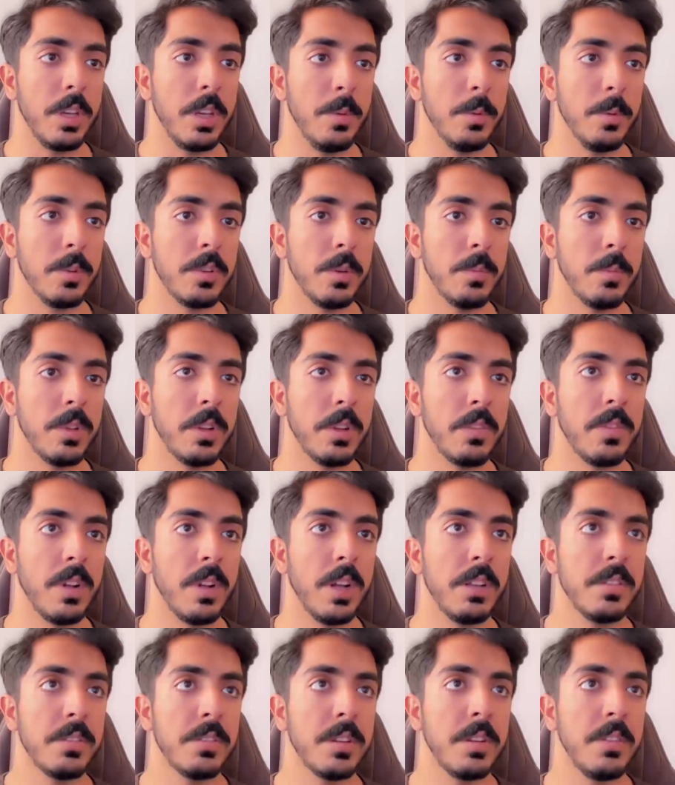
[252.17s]
email template
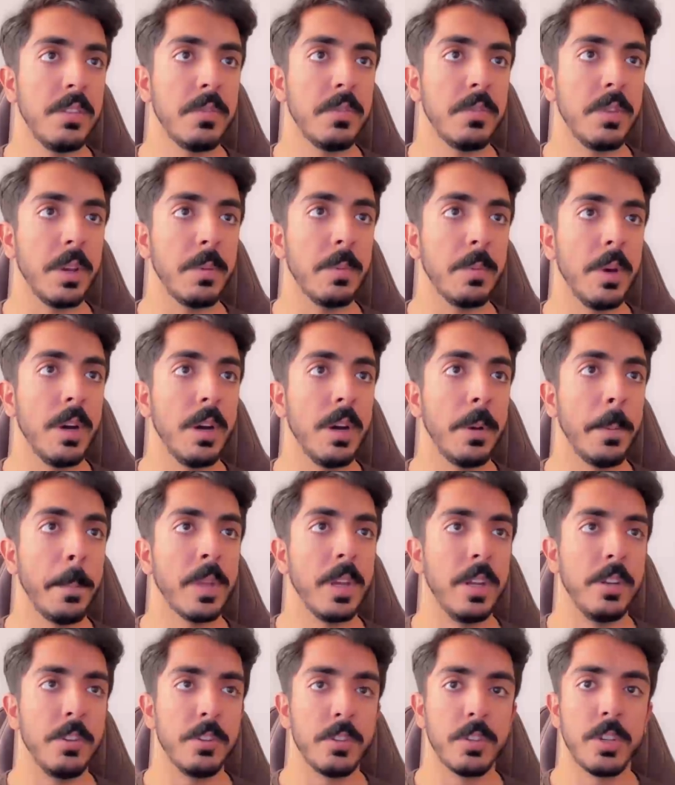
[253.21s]
files in Figma
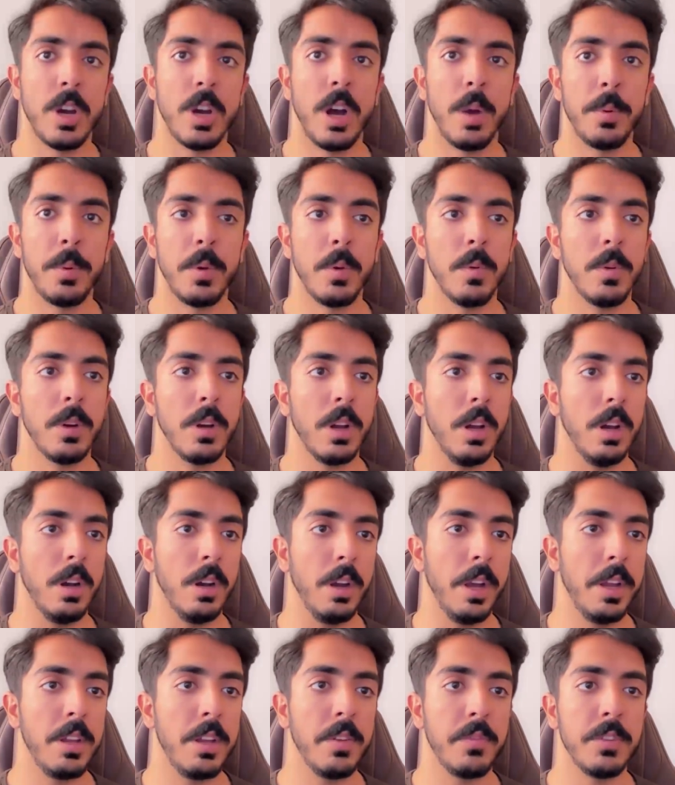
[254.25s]
and just copy
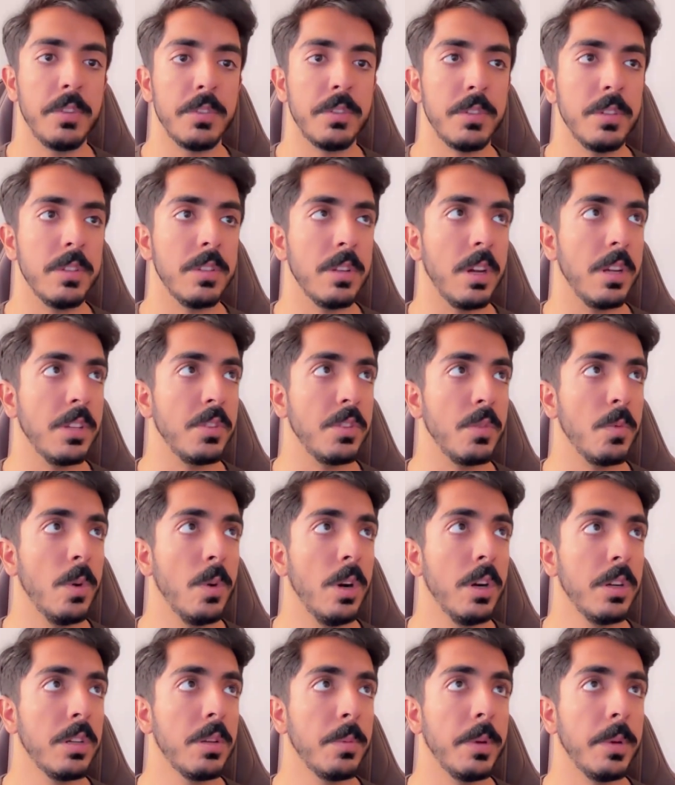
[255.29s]
any of these designs you
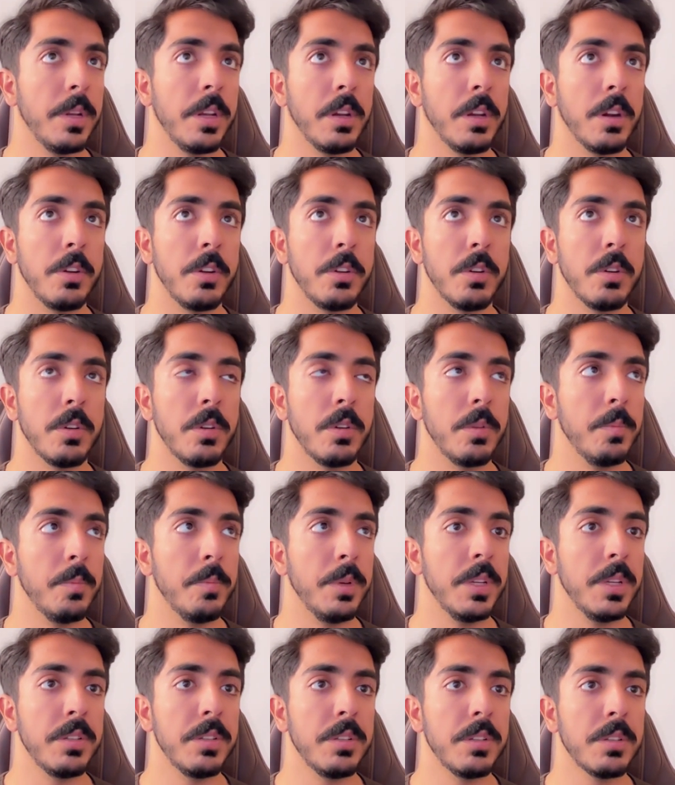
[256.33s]
want depending on your
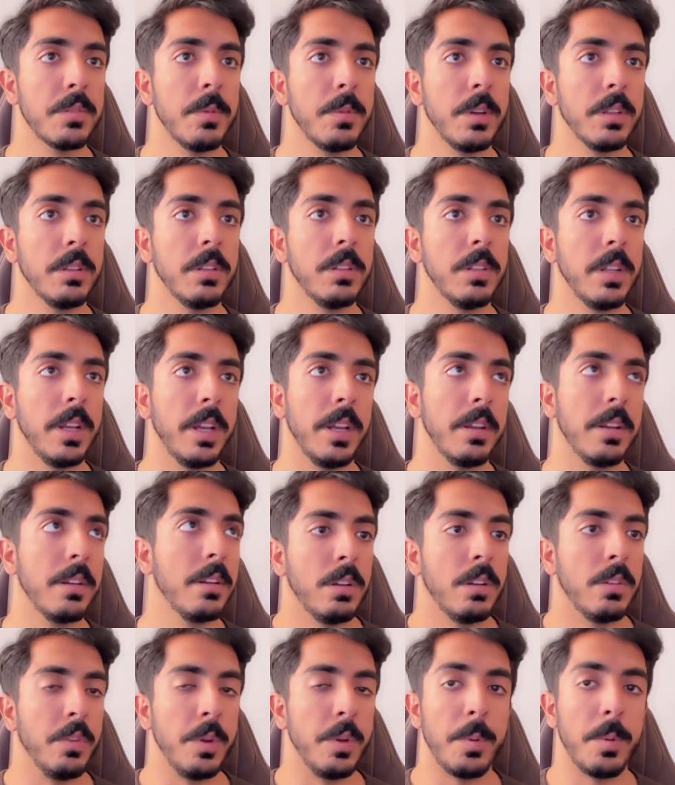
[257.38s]
business model and
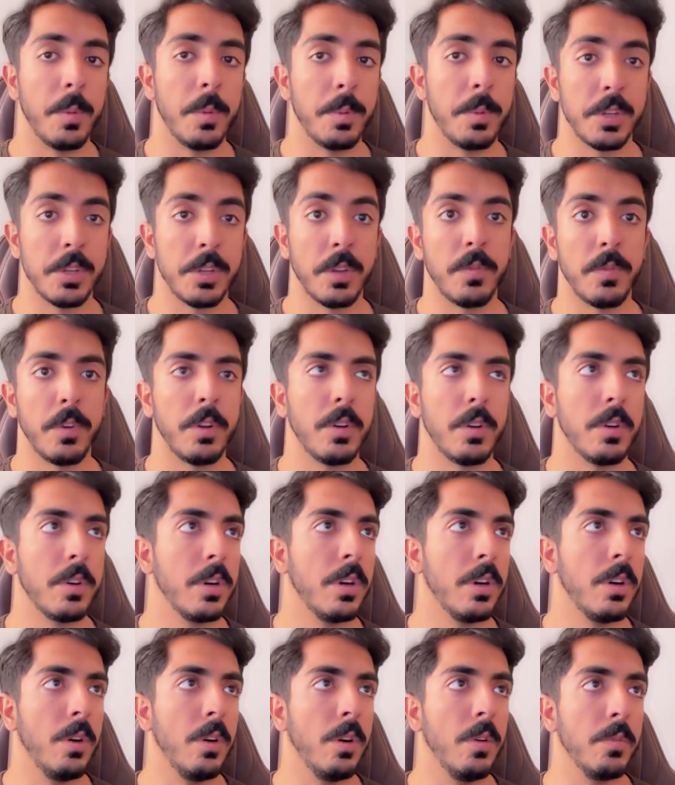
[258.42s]
repurpose it for your
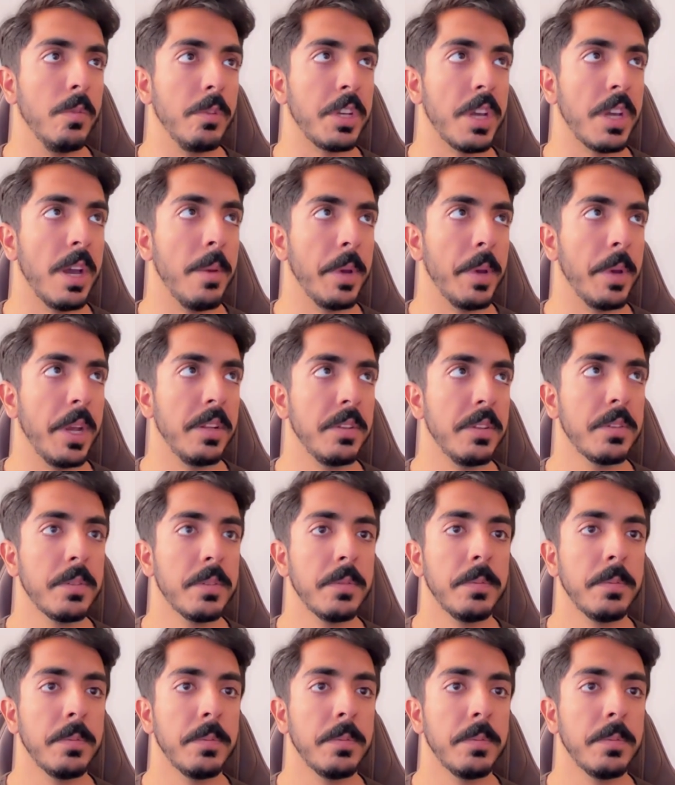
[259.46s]
own campaigns.